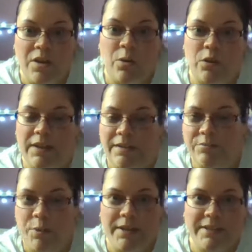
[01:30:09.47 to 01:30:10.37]
or like
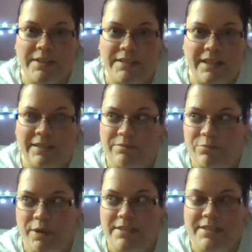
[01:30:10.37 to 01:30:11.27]

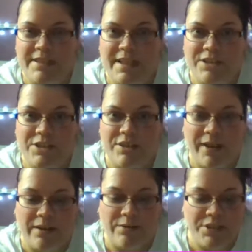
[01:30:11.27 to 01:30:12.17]
voice detection
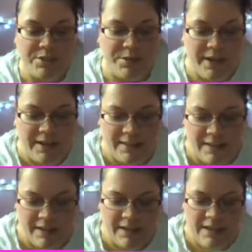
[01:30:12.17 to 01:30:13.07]
around you kind of
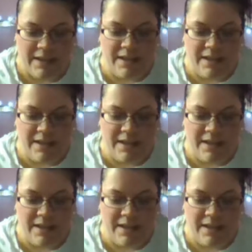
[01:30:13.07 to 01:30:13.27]
thing.